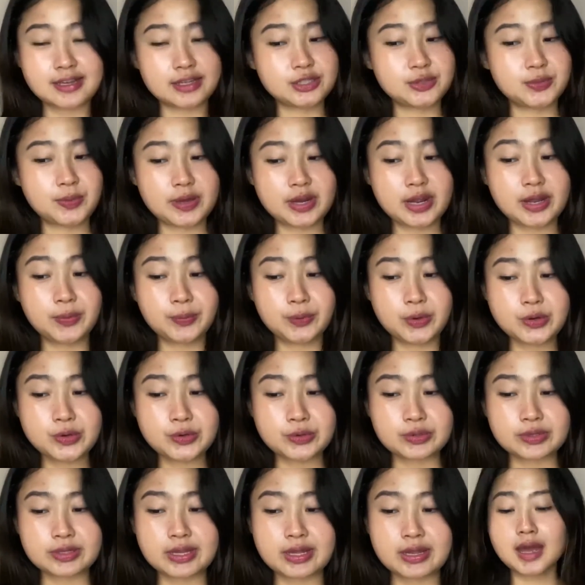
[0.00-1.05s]
That's what I
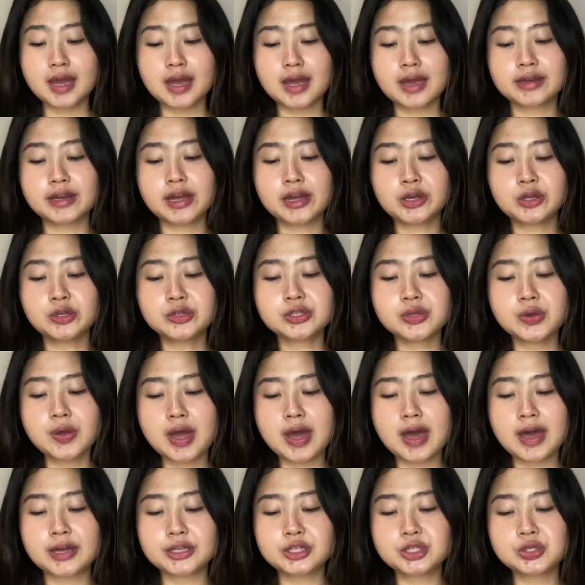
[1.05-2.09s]
wrote. And I also
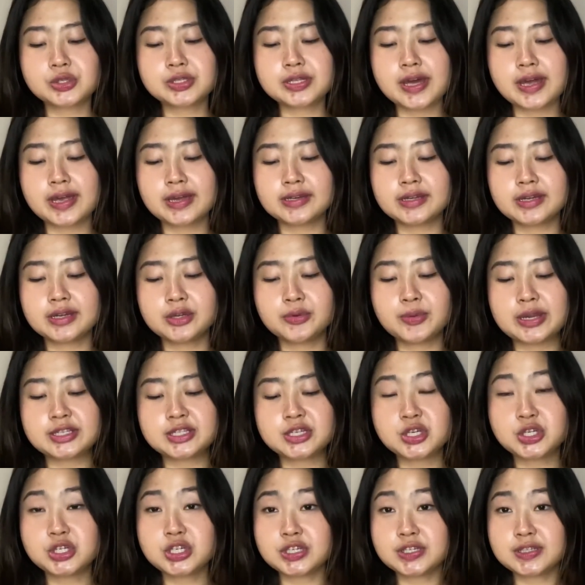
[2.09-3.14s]
had to sign a
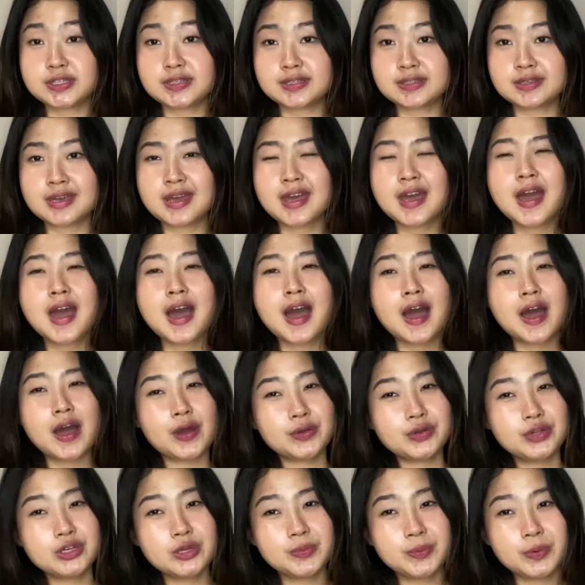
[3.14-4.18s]
gratuitous,
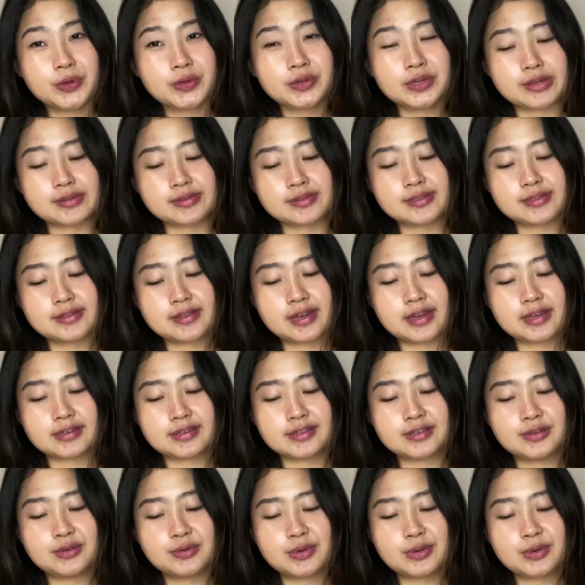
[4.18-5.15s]
how do you pronounce that?